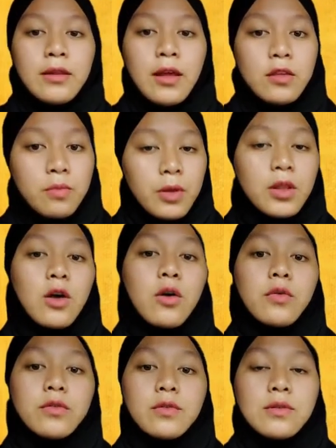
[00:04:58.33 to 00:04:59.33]
aspect
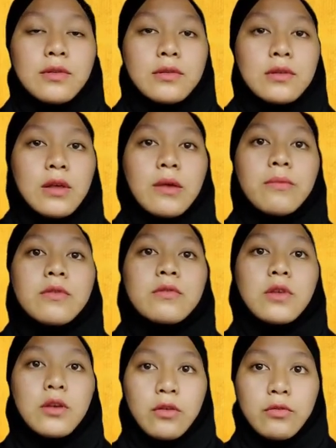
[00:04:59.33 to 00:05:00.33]
of
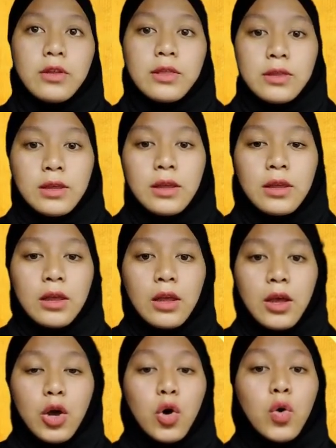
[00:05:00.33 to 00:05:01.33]
cybersecurity,
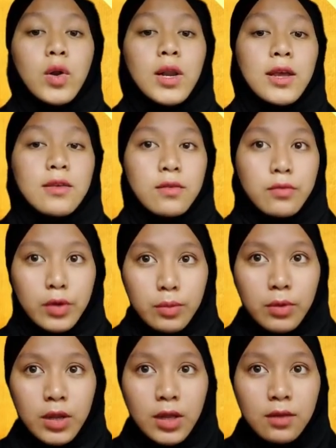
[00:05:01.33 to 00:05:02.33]
online
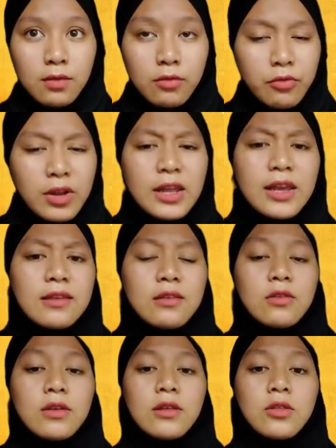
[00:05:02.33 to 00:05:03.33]
streaming is really
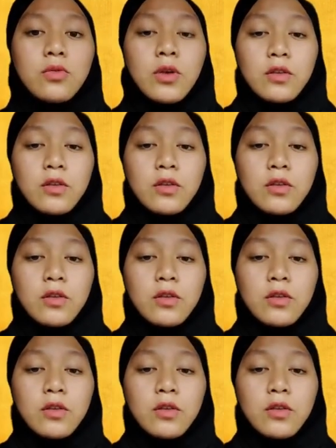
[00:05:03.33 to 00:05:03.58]
easy to